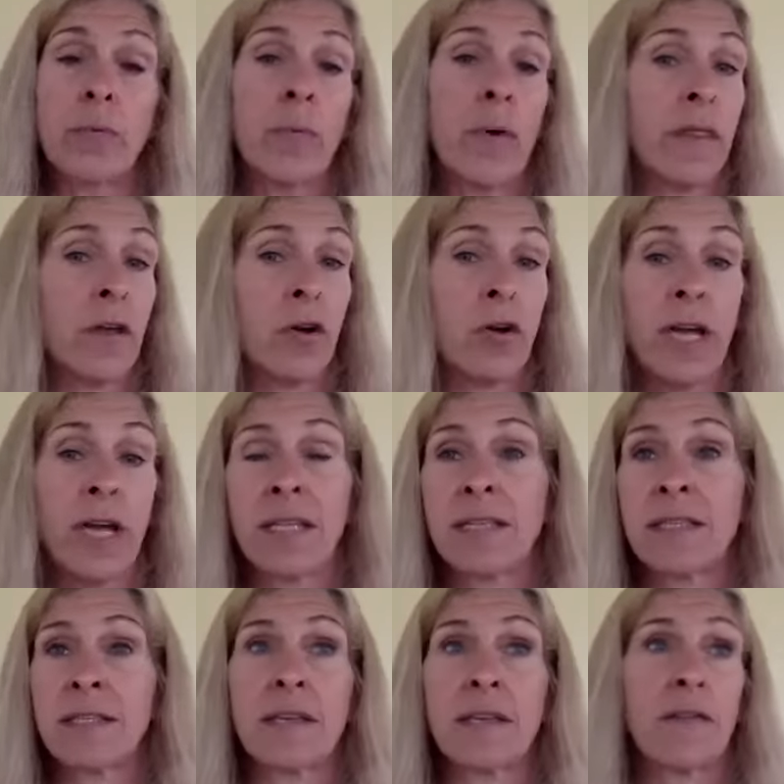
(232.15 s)
whether
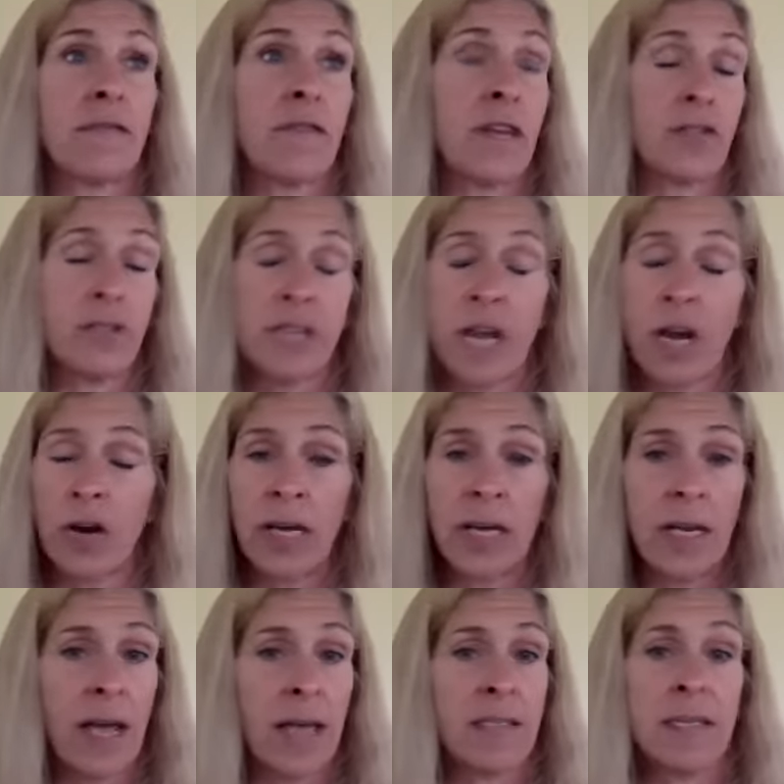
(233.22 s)
it's vegetarian
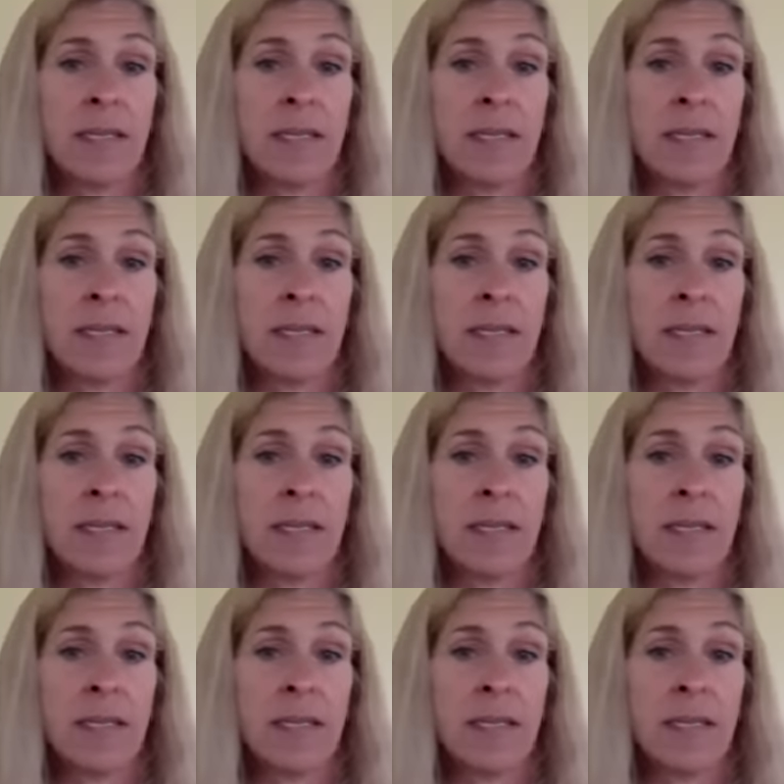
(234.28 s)
as